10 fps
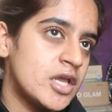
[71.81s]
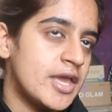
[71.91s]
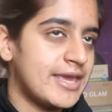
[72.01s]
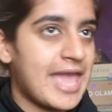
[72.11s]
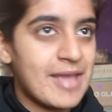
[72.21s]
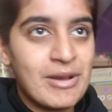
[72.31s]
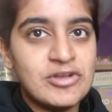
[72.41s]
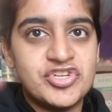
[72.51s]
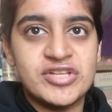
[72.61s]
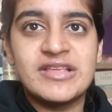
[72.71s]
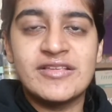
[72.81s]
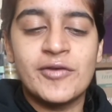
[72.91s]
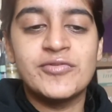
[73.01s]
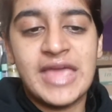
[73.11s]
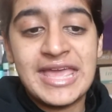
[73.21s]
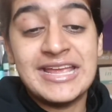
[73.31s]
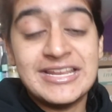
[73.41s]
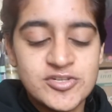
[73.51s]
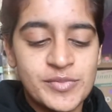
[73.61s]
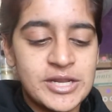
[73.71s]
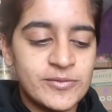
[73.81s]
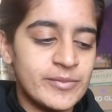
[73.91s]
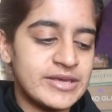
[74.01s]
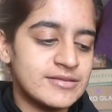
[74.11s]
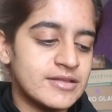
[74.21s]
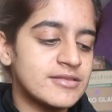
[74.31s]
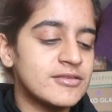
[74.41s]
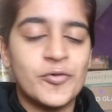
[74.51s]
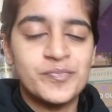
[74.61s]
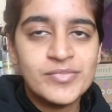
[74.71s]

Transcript: It came out just as I was getting into bed, if that makes sense, so